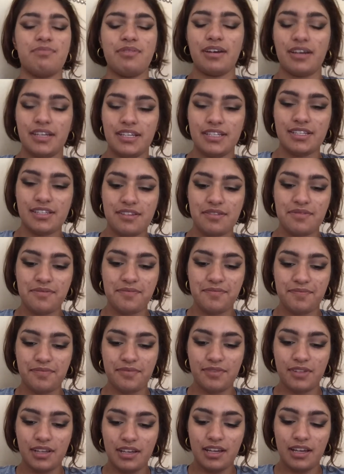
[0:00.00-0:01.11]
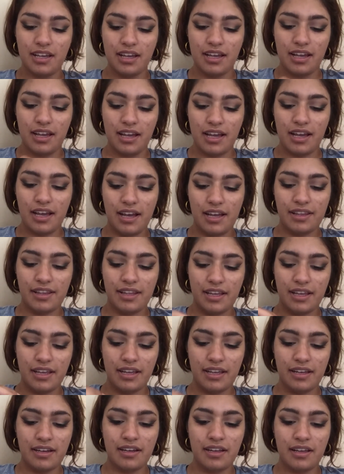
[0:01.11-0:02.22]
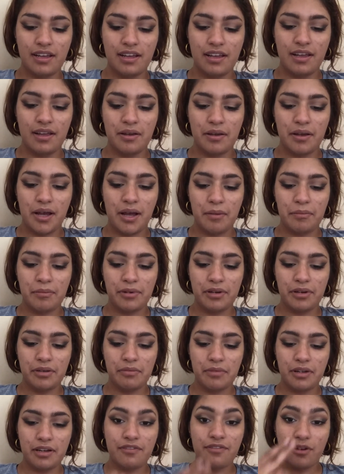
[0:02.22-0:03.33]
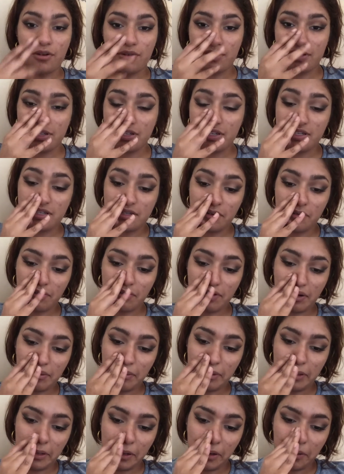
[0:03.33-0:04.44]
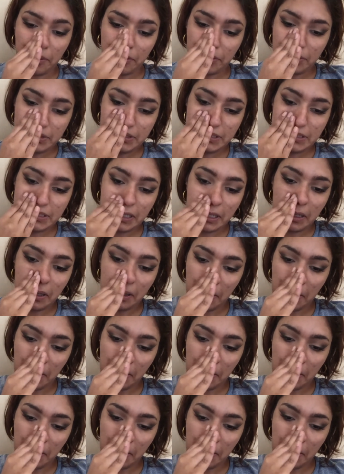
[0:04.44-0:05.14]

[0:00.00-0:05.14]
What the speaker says: Plus, and then I'm going to focus this around my nose,